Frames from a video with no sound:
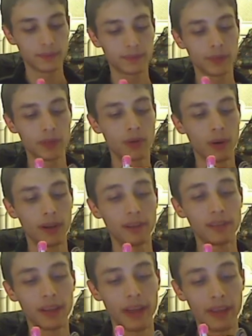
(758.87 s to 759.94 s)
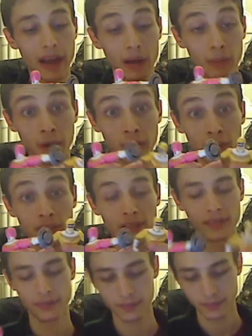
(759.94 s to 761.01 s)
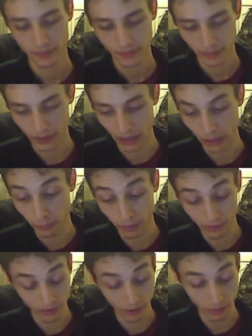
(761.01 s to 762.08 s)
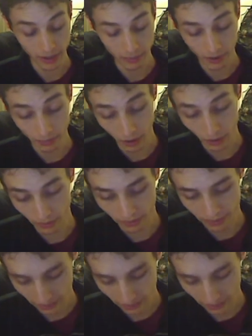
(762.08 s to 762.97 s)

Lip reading: joints at the elbows. Their elbows are already pre-posed.